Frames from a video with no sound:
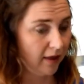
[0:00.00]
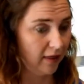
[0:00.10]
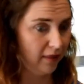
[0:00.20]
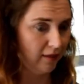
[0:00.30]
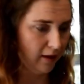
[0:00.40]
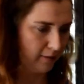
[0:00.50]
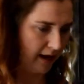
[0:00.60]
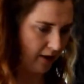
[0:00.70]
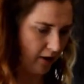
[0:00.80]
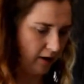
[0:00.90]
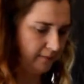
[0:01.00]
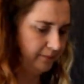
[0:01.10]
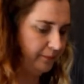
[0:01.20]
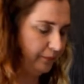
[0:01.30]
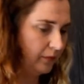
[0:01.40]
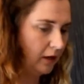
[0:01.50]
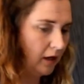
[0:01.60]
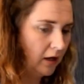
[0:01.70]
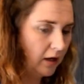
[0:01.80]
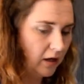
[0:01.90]
the better.
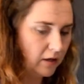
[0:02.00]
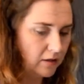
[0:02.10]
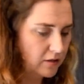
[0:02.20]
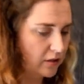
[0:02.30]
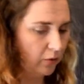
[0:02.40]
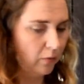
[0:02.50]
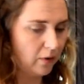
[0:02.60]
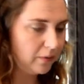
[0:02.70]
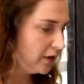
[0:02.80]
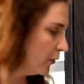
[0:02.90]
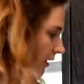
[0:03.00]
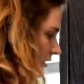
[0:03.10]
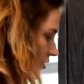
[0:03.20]
So what we're going